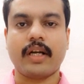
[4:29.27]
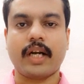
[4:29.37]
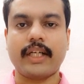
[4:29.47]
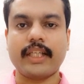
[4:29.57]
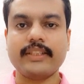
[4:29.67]

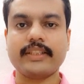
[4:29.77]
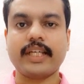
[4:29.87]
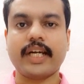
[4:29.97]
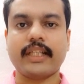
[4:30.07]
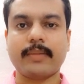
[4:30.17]
Condense the
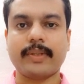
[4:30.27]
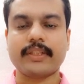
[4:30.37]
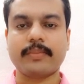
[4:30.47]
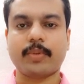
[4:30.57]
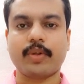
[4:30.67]
gutta
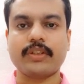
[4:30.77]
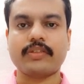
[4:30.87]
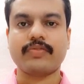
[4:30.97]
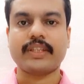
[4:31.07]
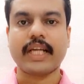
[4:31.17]
percha points
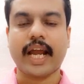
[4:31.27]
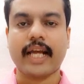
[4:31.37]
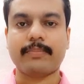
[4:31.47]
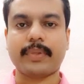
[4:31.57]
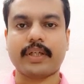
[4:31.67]
with a
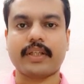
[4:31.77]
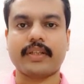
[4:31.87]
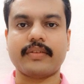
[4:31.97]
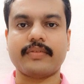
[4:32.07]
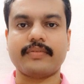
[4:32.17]
hand plugger.